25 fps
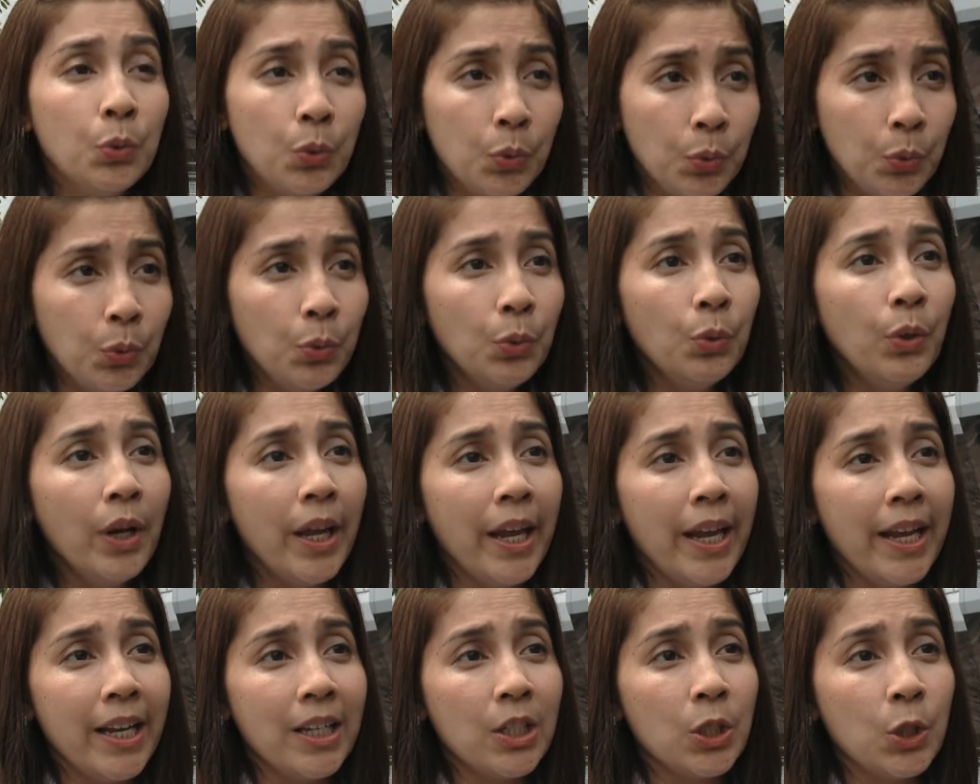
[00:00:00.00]
two
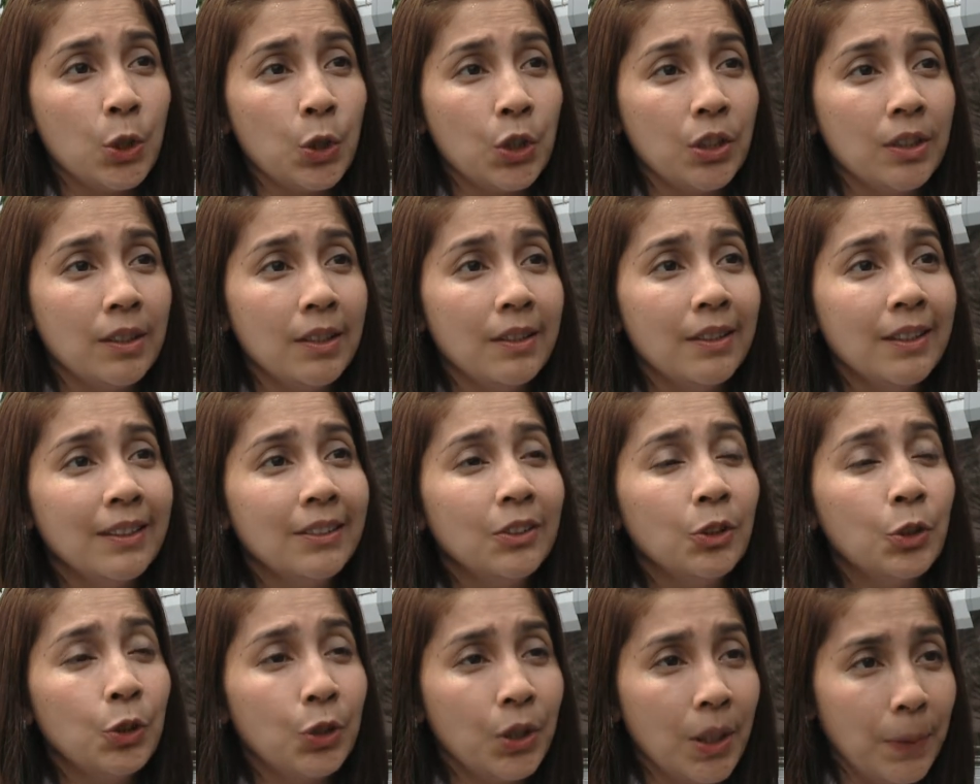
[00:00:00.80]
extra
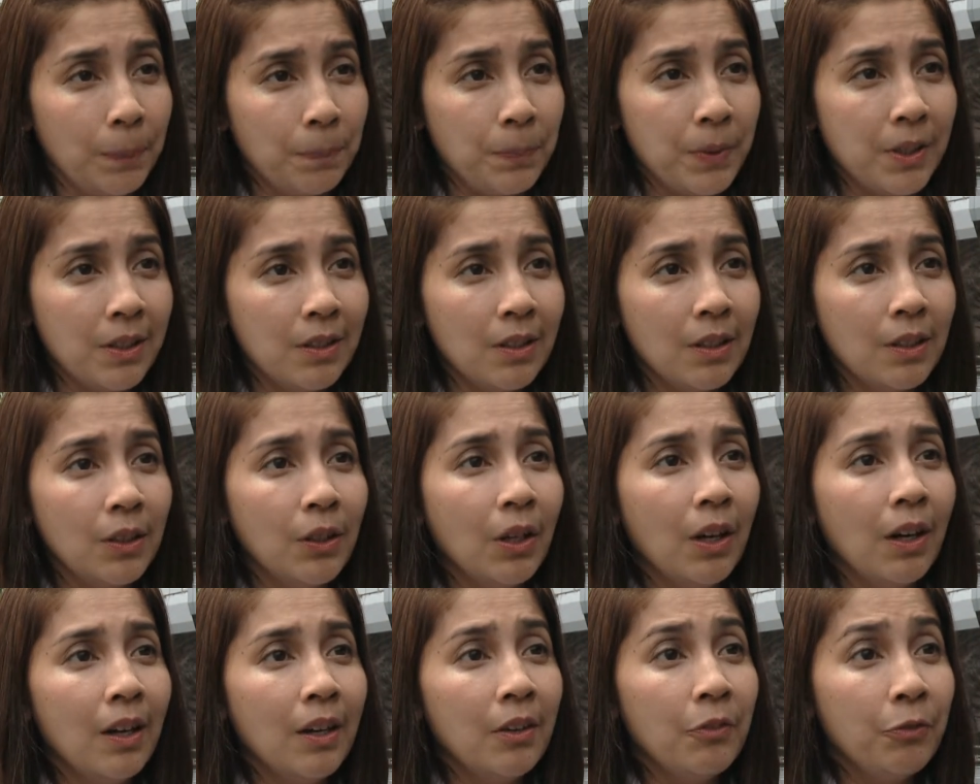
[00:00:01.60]
trips
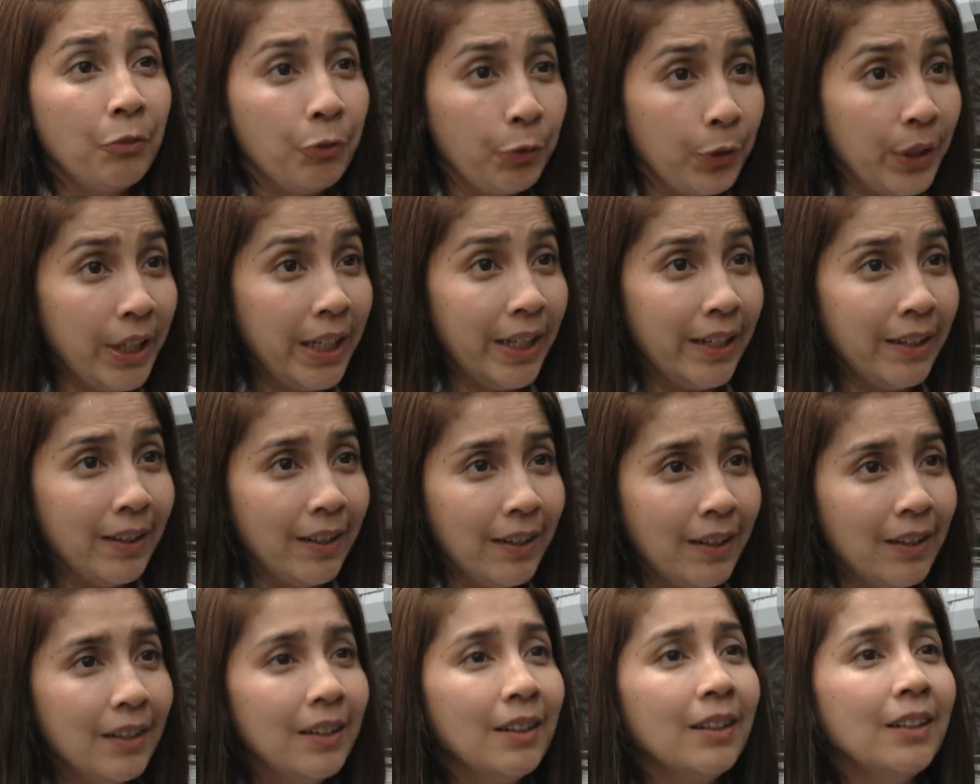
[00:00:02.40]
free
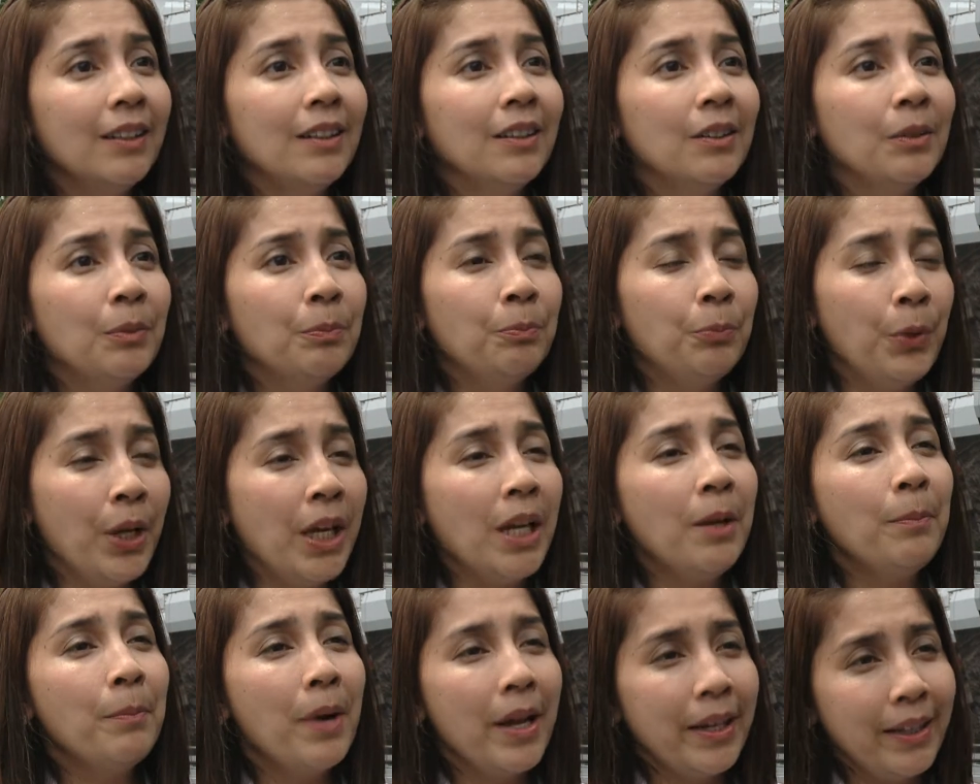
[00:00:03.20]

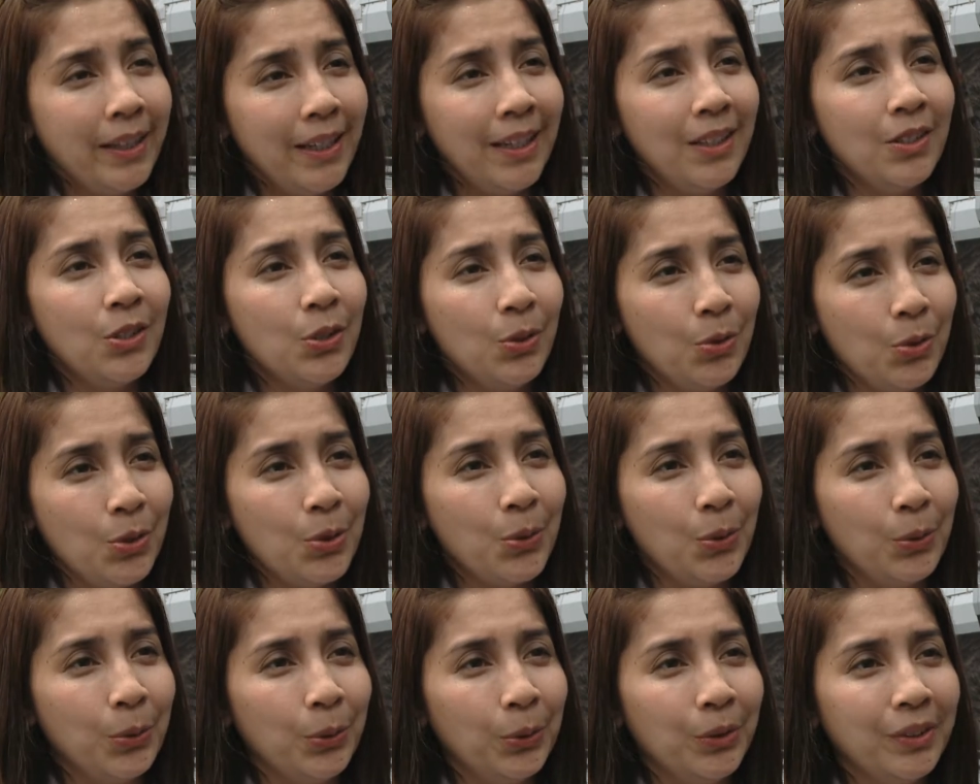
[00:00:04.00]
bringing my kids to
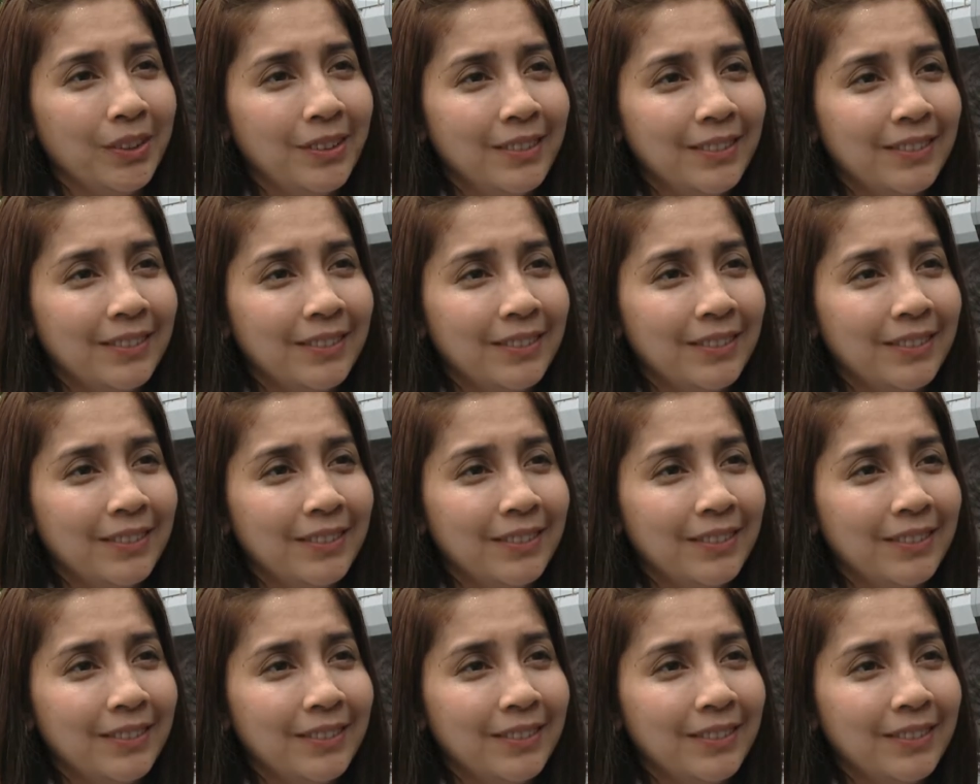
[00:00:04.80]
school.